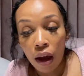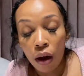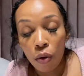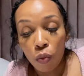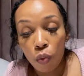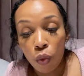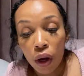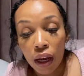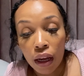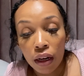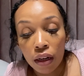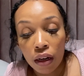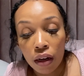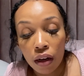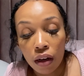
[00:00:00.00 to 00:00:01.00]

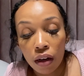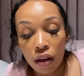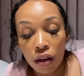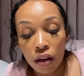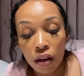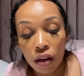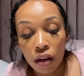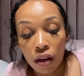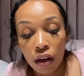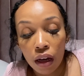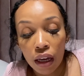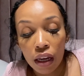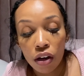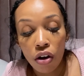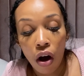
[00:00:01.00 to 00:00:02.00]
when
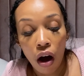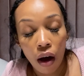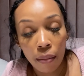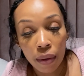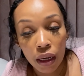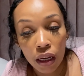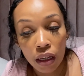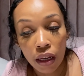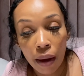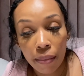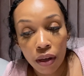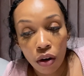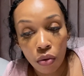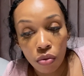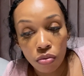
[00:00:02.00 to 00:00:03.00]
he called me, he let me
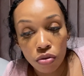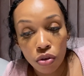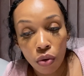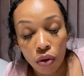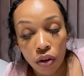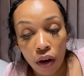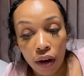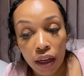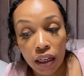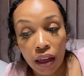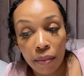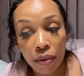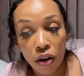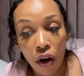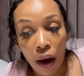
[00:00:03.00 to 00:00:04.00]
know what was going on. He
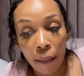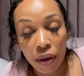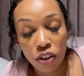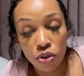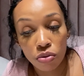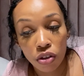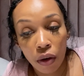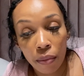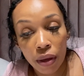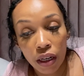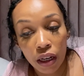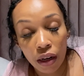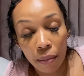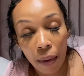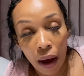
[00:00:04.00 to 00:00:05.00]
let me know how much it was going to be to
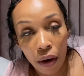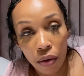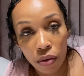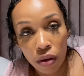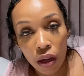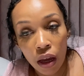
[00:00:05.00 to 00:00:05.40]
get him out.